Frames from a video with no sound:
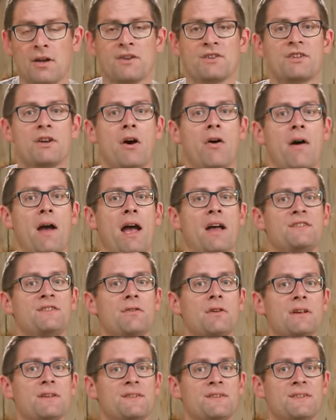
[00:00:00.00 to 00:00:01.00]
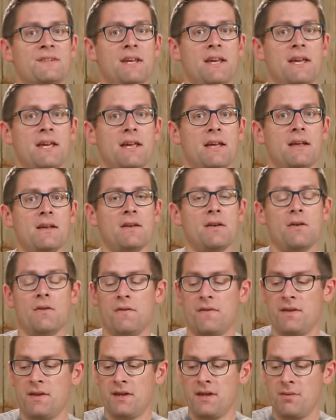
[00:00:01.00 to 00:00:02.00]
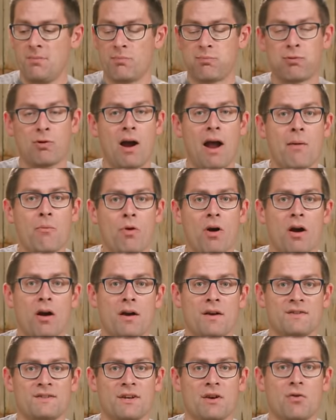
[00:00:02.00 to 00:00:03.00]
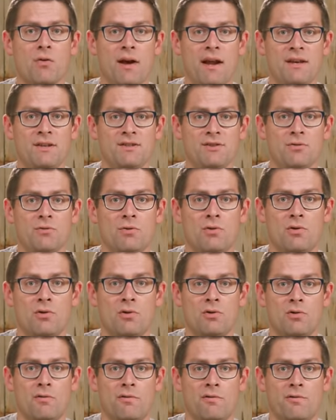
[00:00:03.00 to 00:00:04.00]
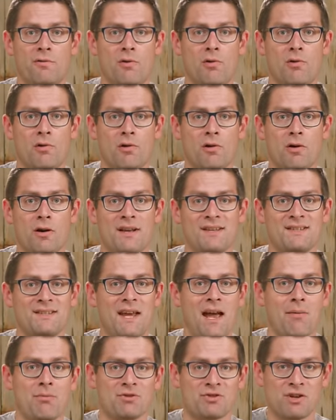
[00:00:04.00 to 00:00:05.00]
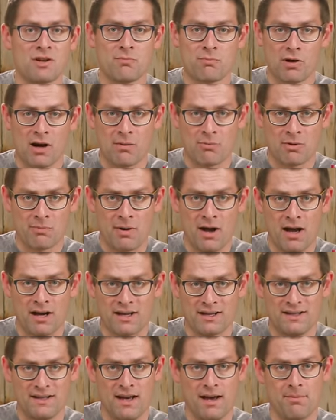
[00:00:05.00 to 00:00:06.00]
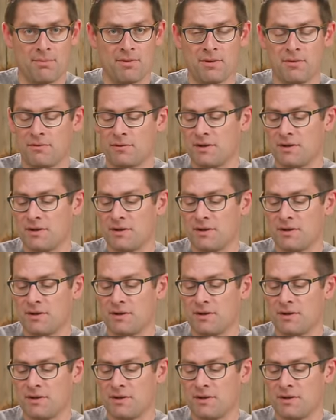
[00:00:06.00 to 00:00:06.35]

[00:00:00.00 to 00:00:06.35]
So as you can see, the PrimeWhere is a great tool for establishing primer pocket depth,